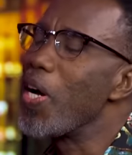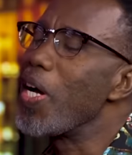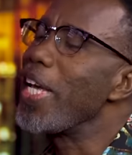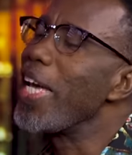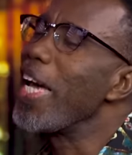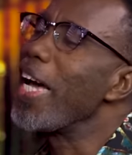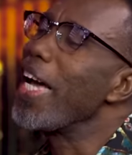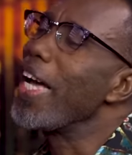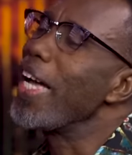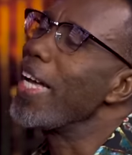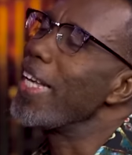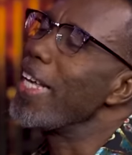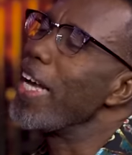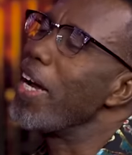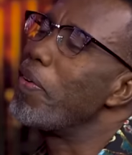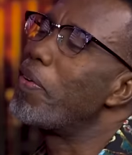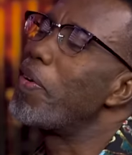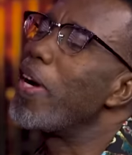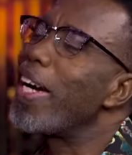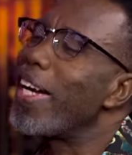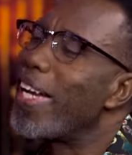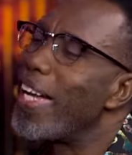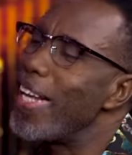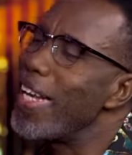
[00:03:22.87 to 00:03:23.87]
Oh yeah,
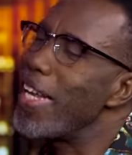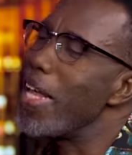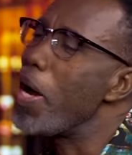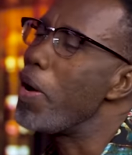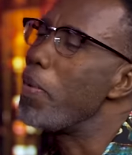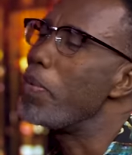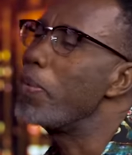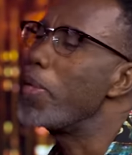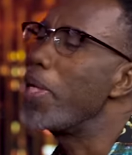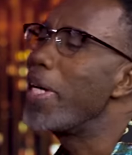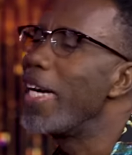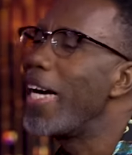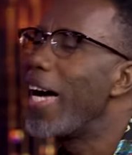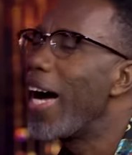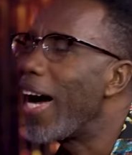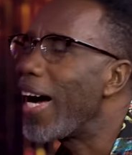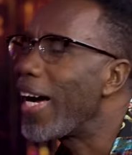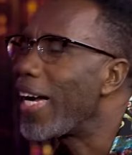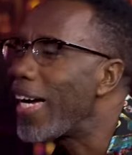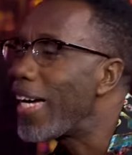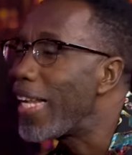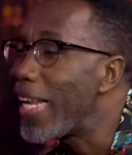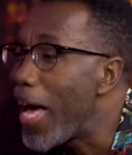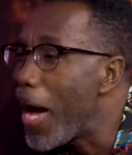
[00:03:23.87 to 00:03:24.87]
yeah, I collab,
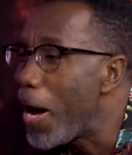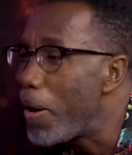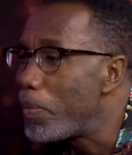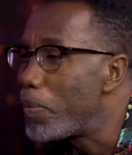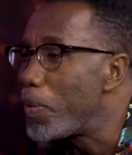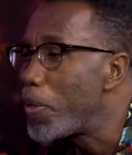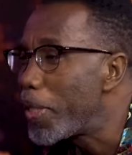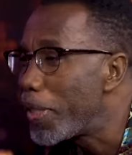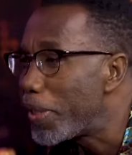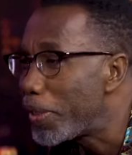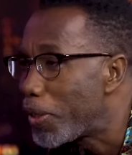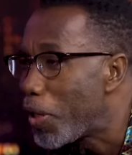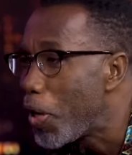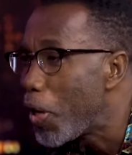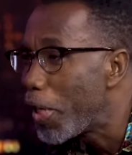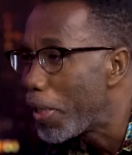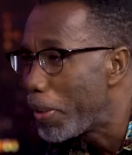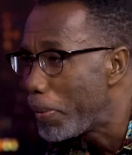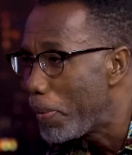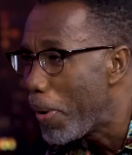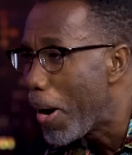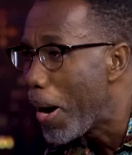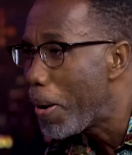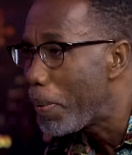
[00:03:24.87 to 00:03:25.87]
so, I collab with
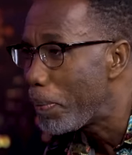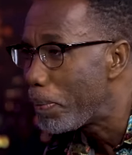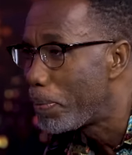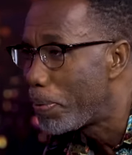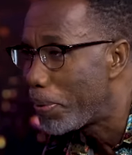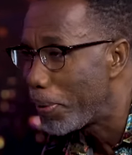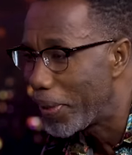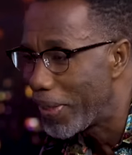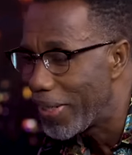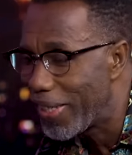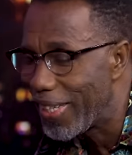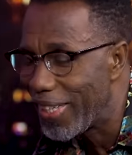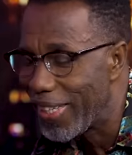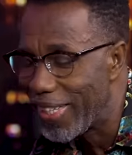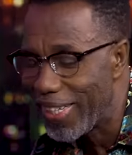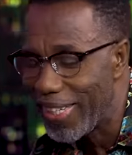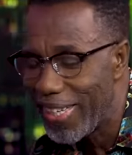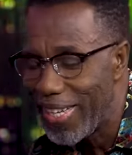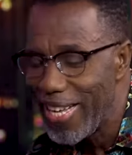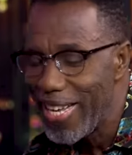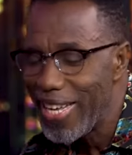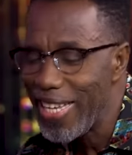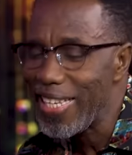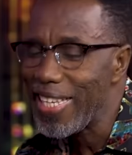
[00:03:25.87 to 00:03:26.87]
bop Yeah, yeah,
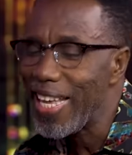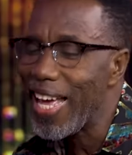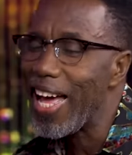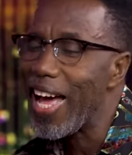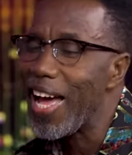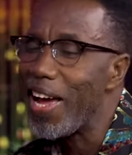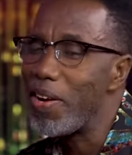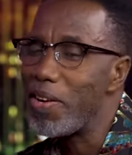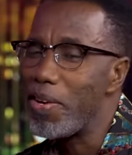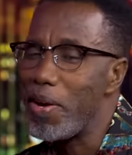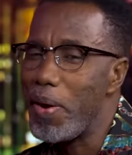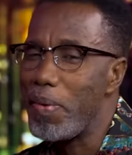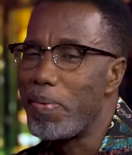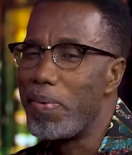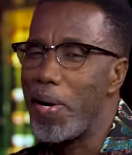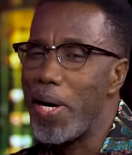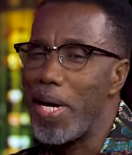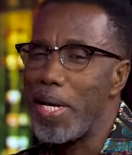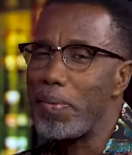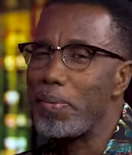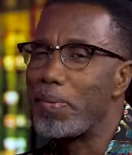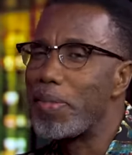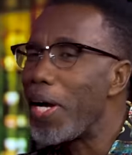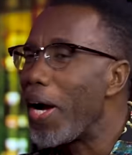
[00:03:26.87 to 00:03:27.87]
yeah, yeah. yeah. I
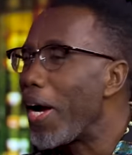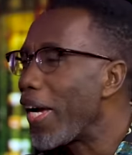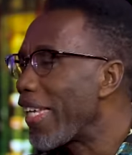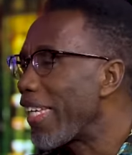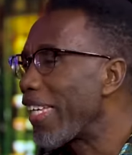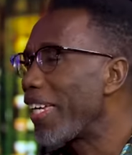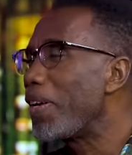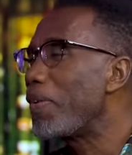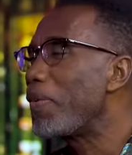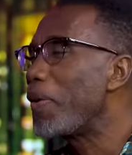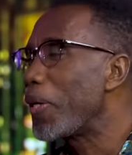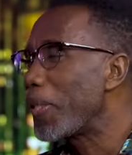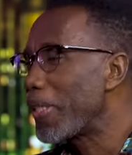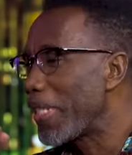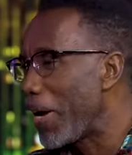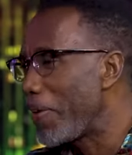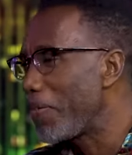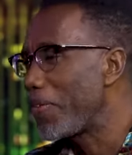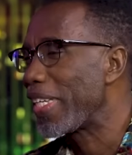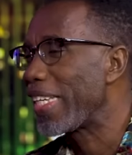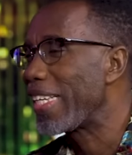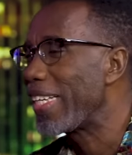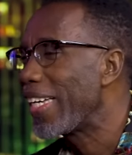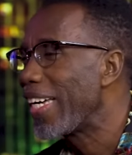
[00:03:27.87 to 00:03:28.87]
remember him talking about
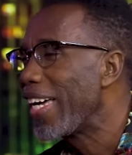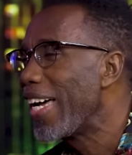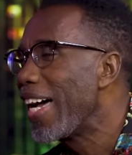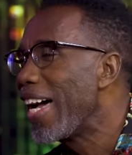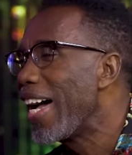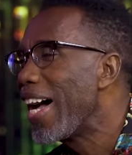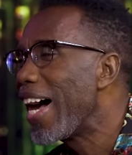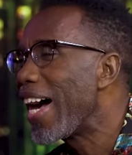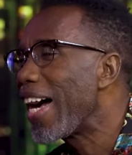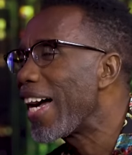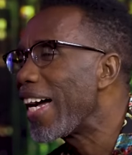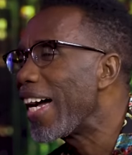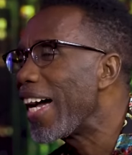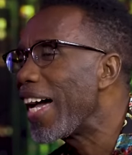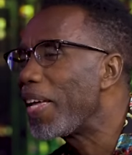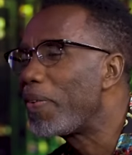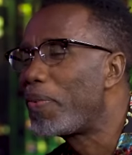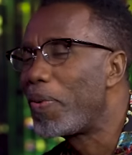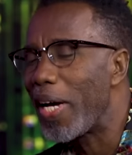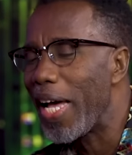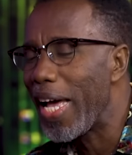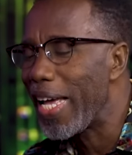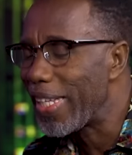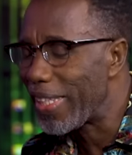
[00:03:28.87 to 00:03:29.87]
that.
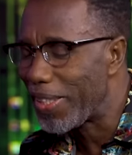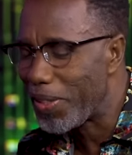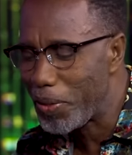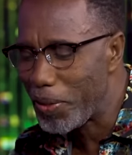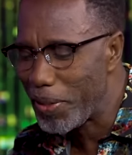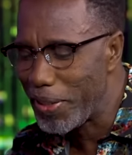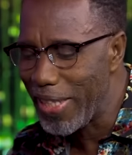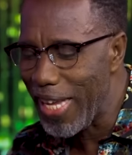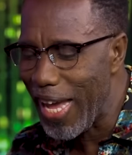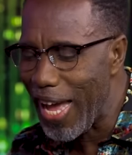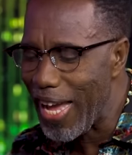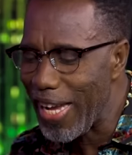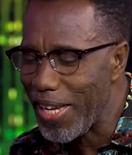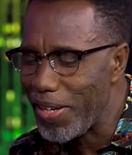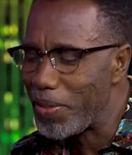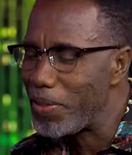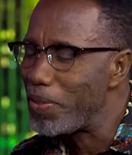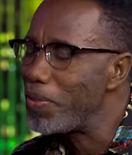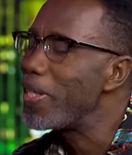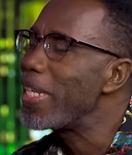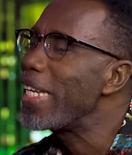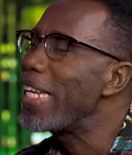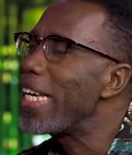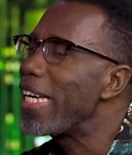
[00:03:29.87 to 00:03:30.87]
I, I, I, could, I
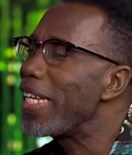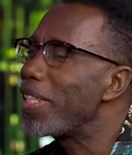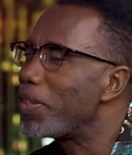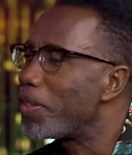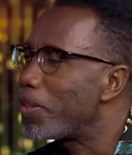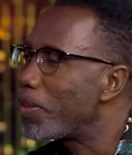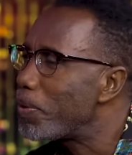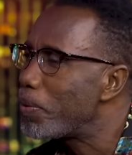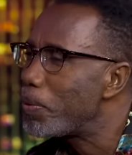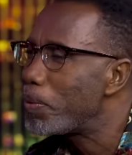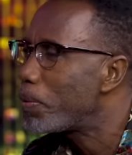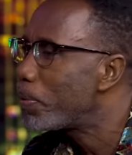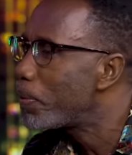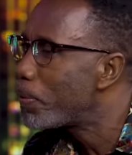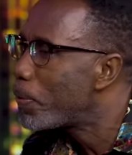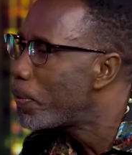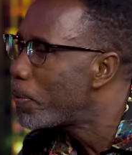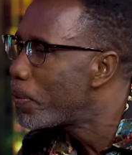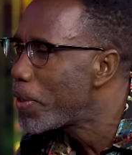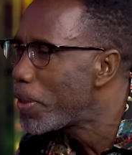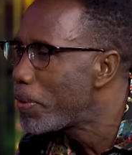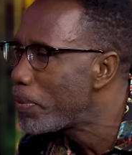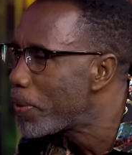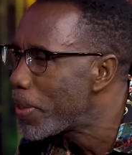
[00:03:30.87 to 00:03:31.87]
could relate to
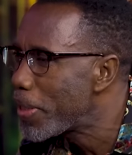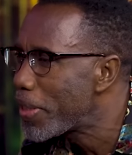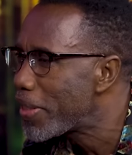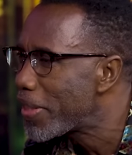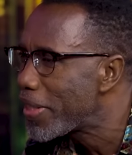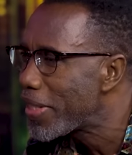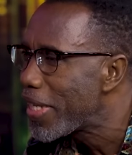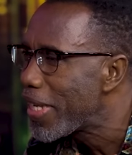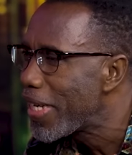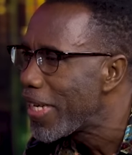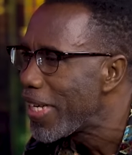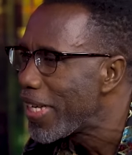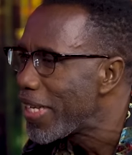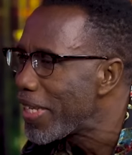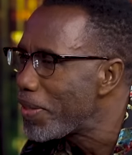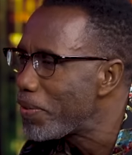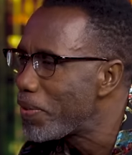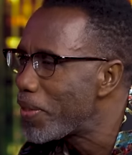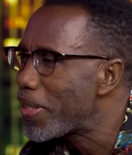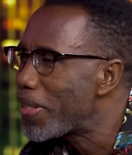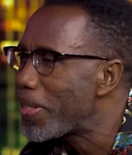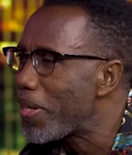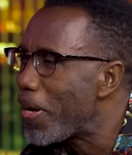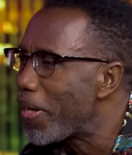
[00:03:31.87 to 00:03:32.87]
who he was
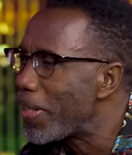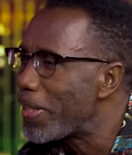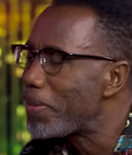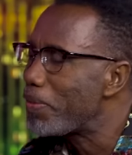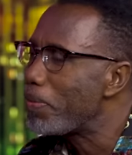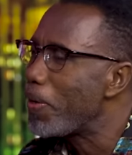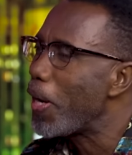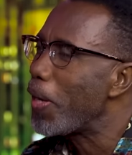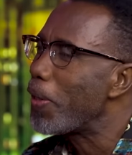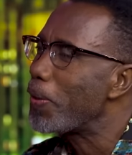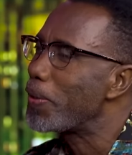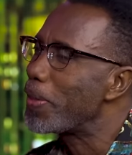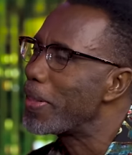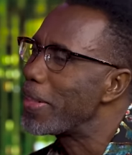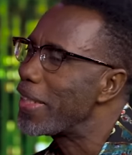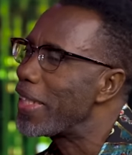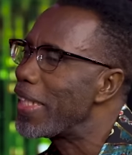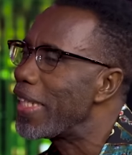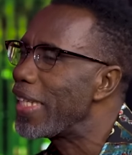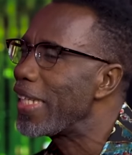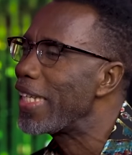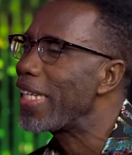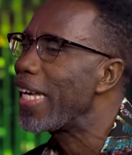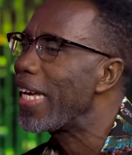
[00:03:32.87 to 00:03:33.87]
you were starting them out.
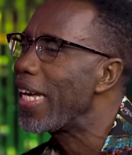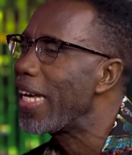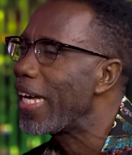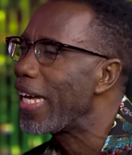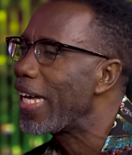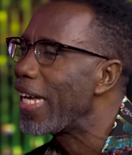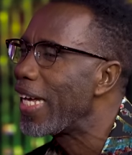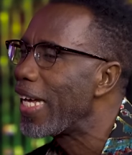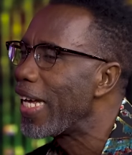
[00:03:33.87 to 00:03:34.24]
Right. So this, yeah.